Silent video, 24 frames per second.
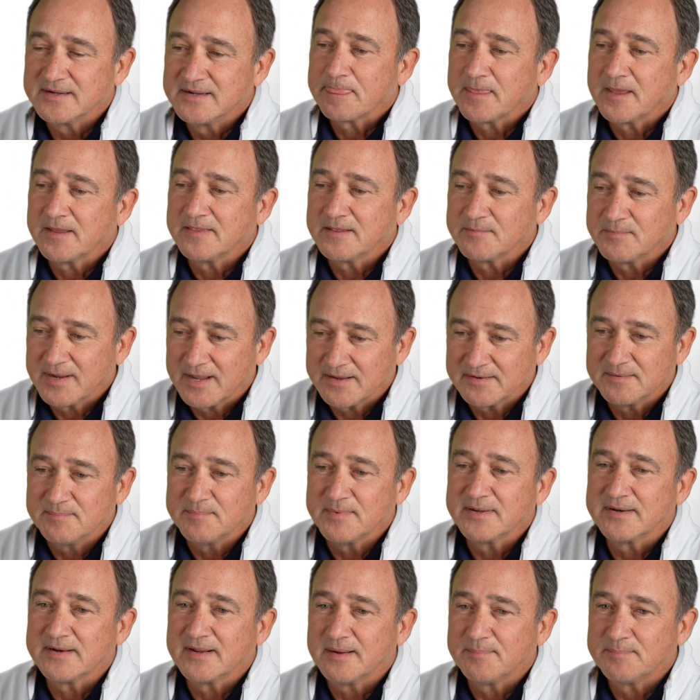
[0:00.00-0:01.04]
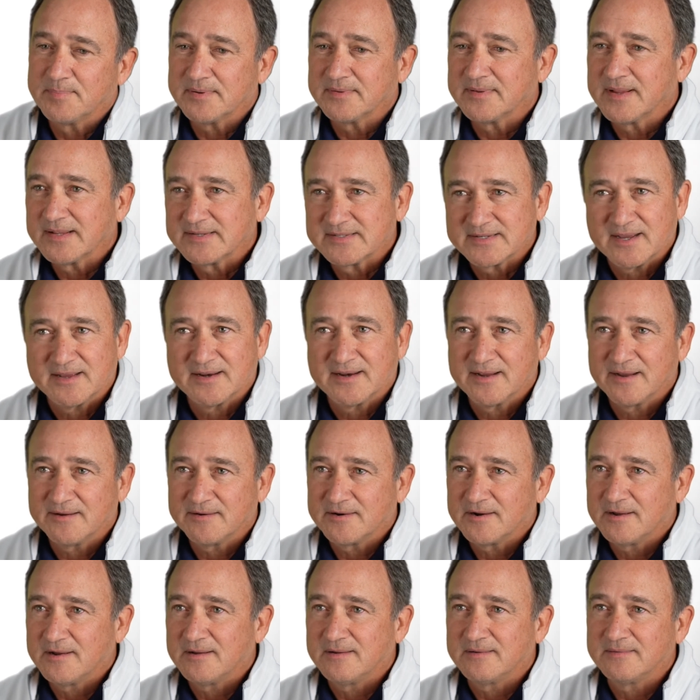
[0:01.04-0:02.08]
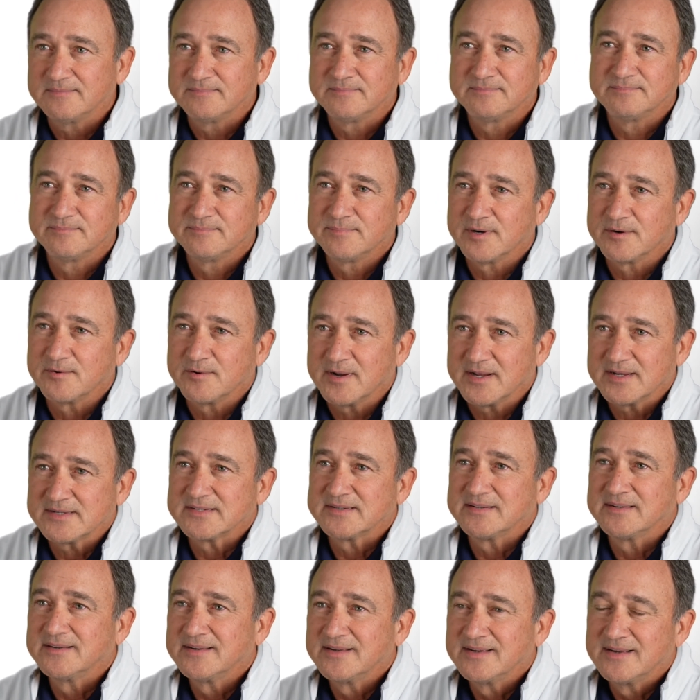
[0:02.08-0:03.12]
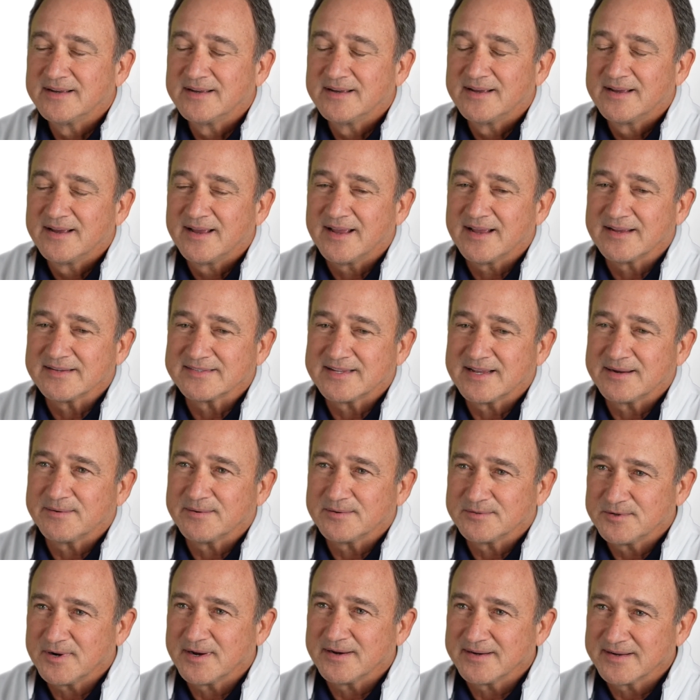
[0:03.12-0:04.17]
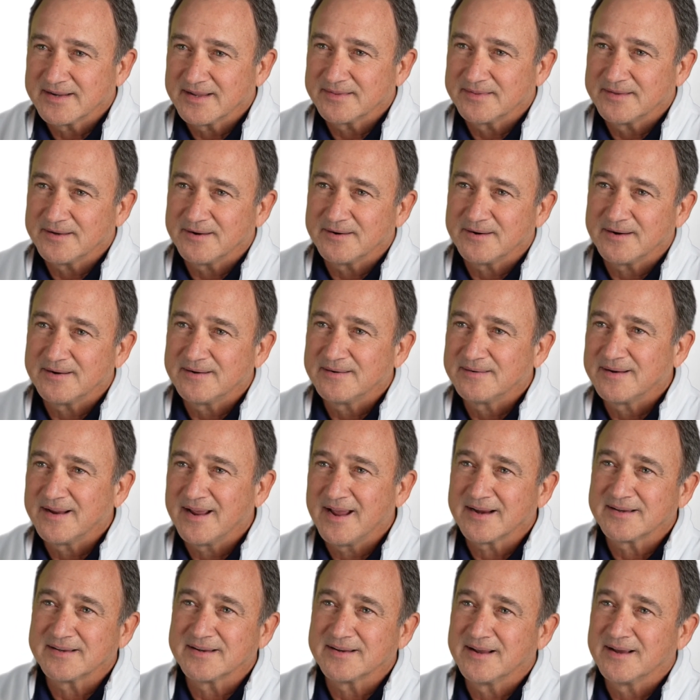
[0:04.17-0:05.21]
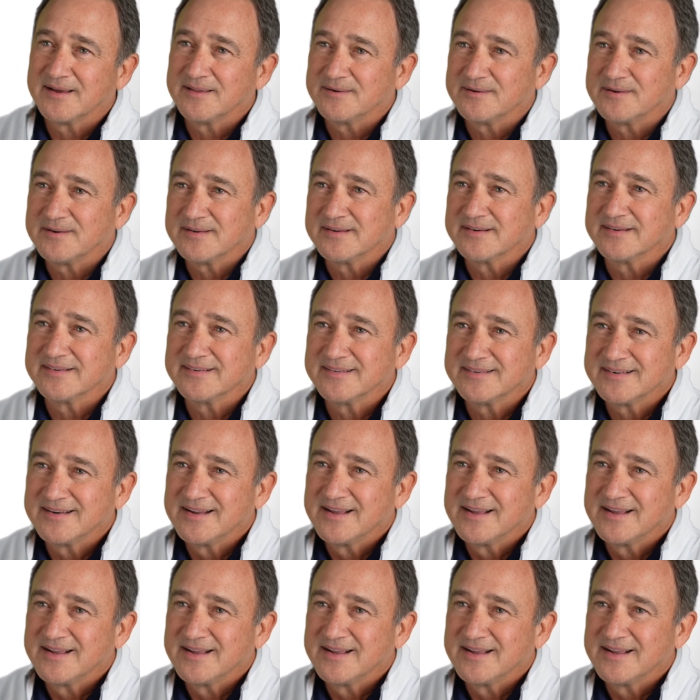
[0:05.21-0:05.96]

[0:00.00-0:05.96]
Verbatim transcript: And then we had to meet up, and that's kind of how it all progressed as they were trying to get their act together and,